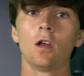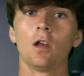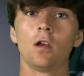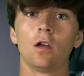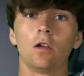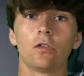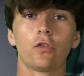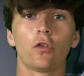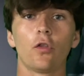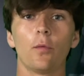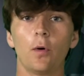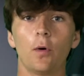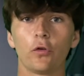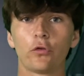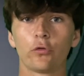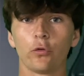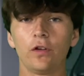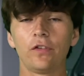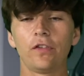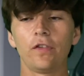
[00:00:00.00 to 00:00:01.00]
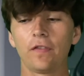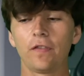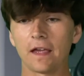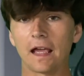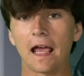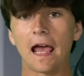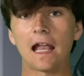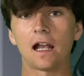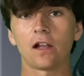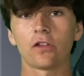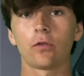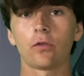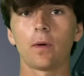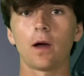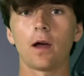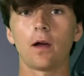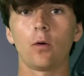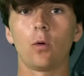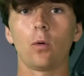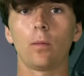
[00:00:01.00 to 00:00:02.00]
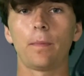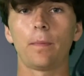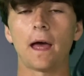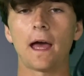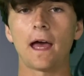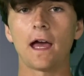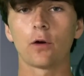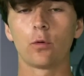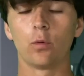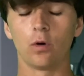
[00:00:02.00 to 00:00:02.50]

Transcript: So the most recent thing I added to my bag